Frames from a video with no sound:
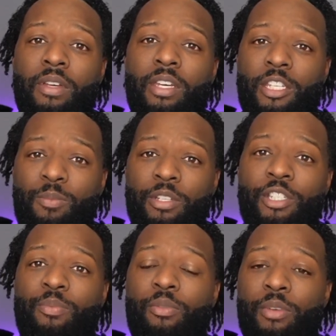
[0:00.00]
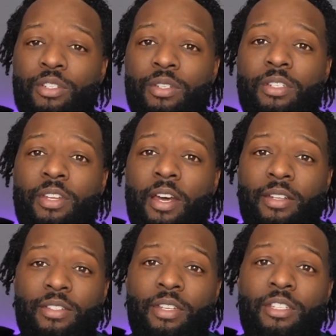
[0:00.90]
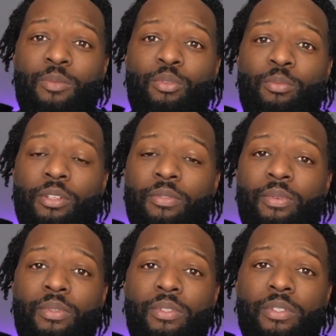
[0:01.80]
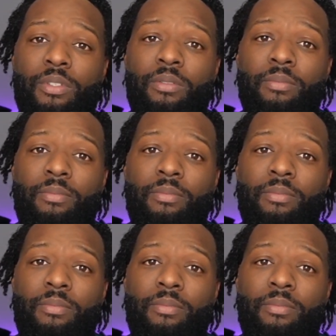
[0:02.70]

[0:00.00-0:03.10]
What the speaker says: explicit permission to access public funds.